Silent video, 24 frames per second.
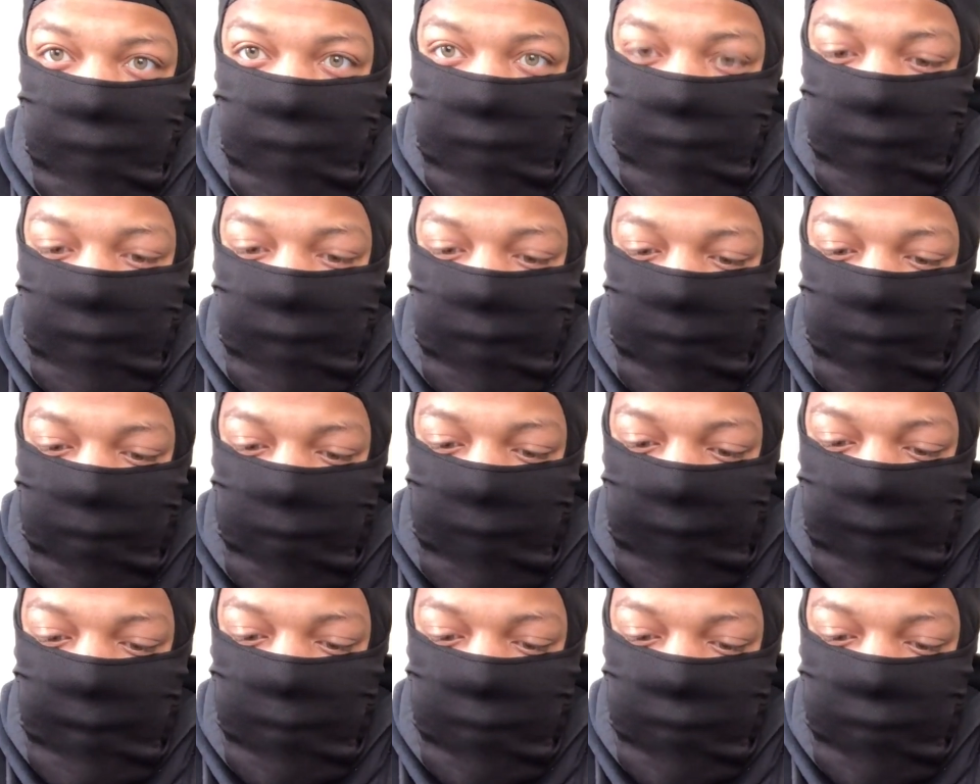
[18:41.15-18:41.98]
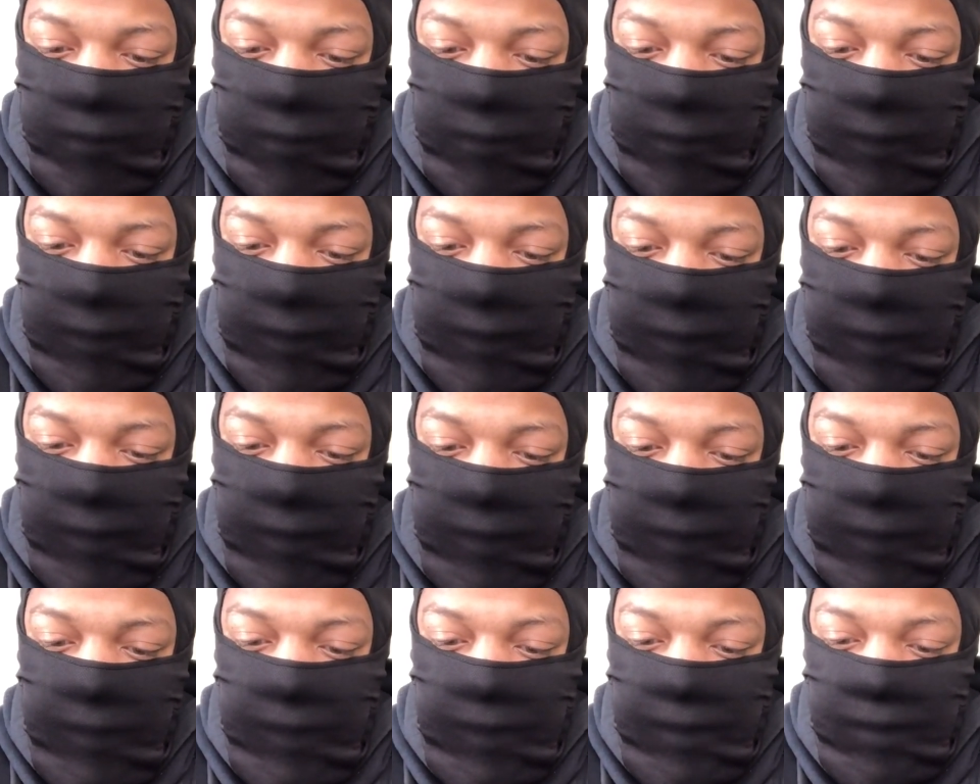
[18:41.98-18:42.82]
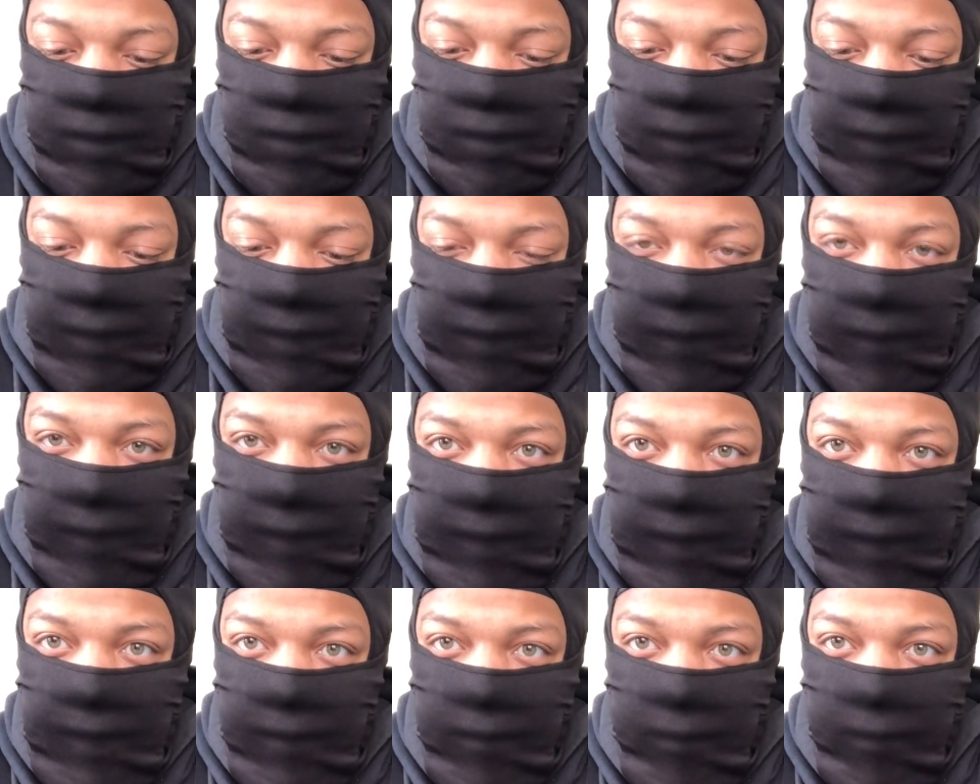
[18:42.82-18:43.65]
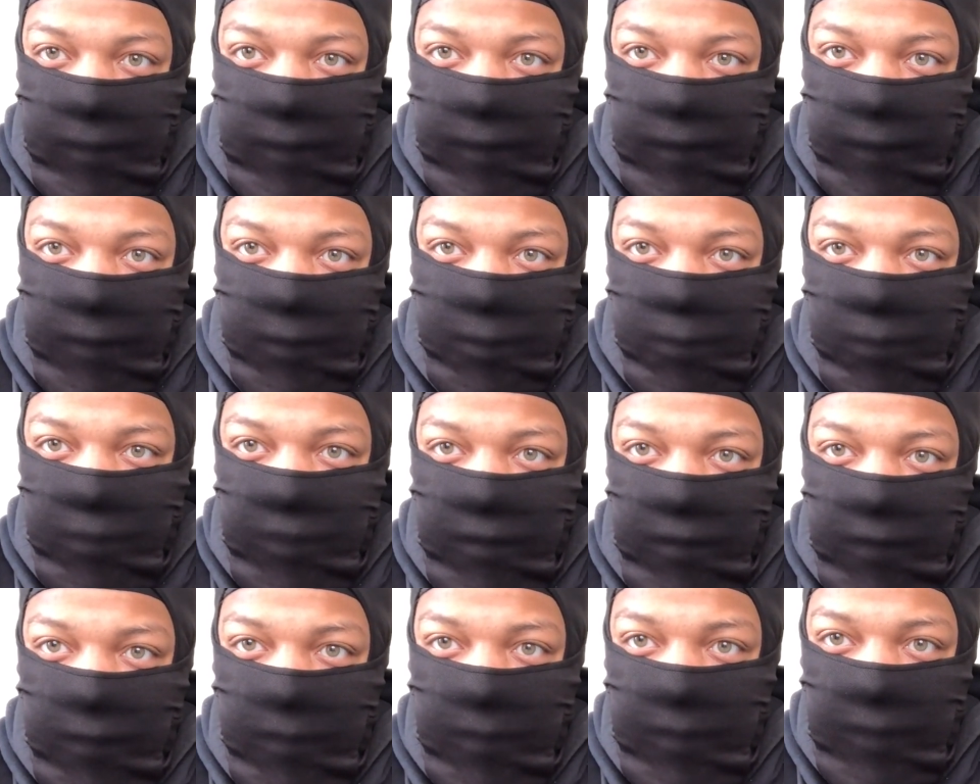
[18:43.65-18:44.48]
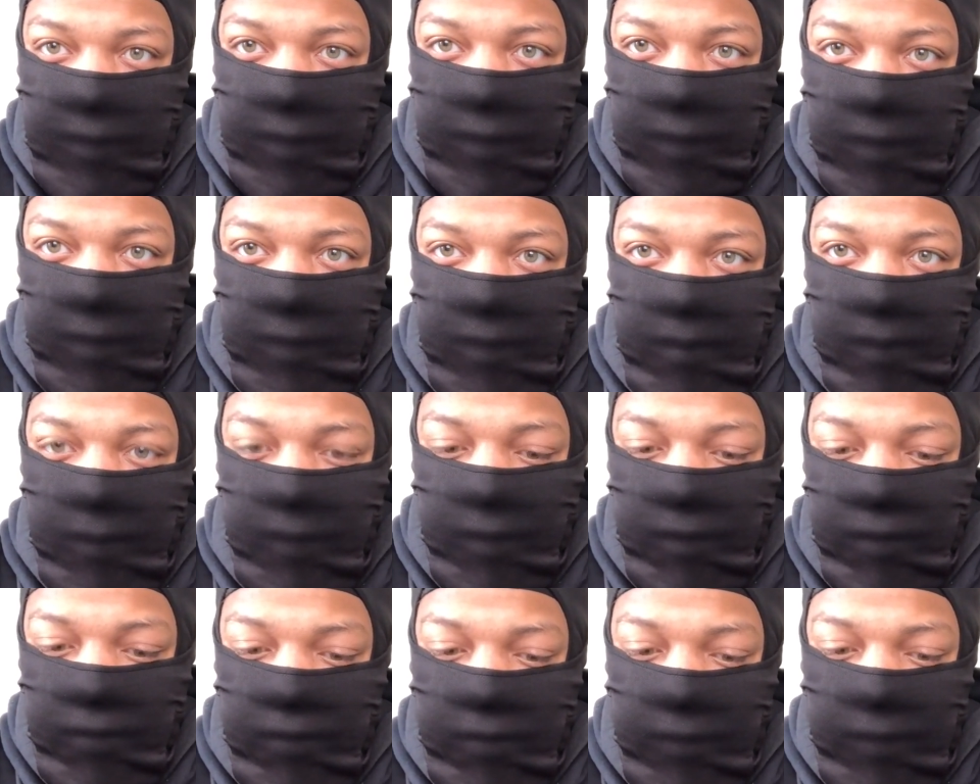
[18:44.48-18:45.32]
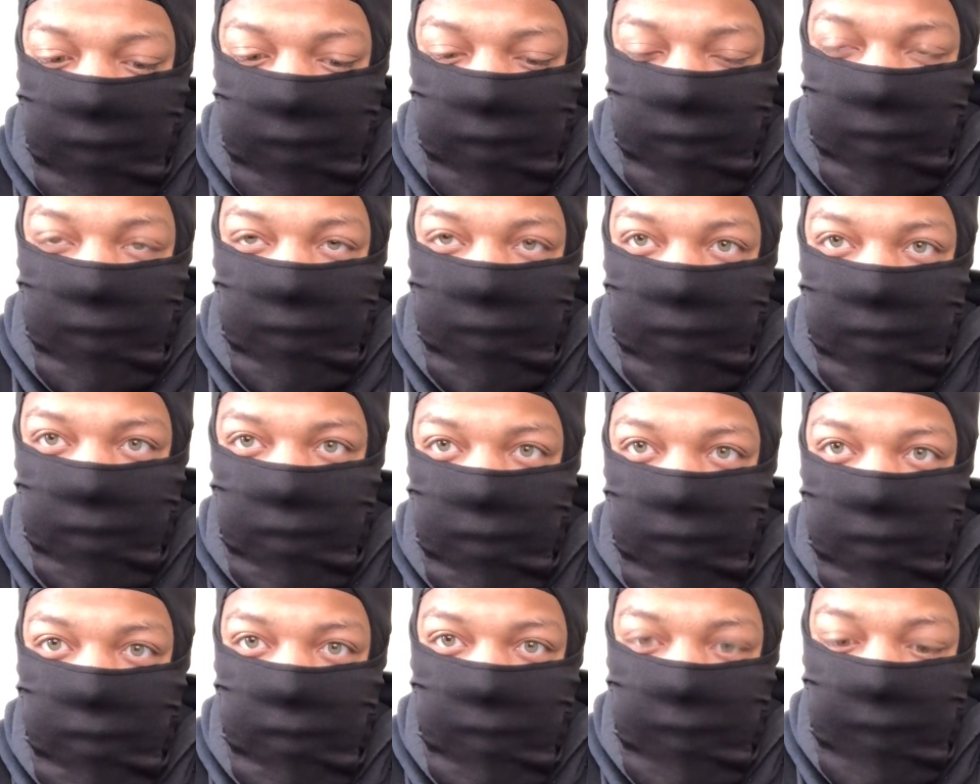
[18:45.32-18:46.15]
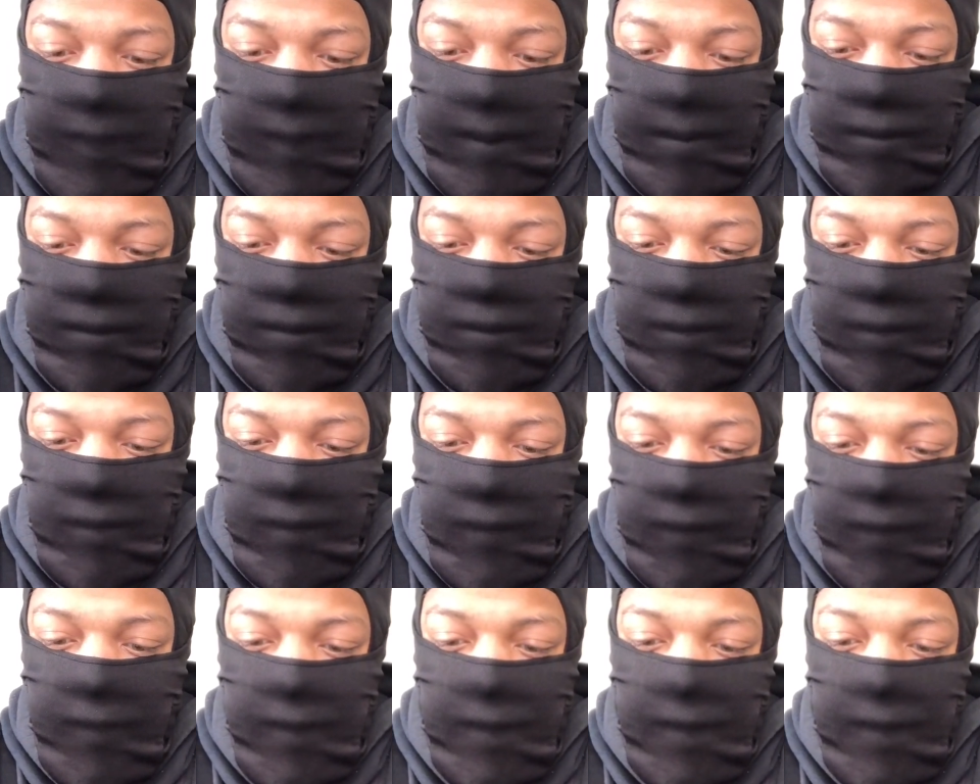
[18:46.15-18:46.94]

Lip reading: right before the undercut, so that way I have a reference point for my middle finger to grab and stuff.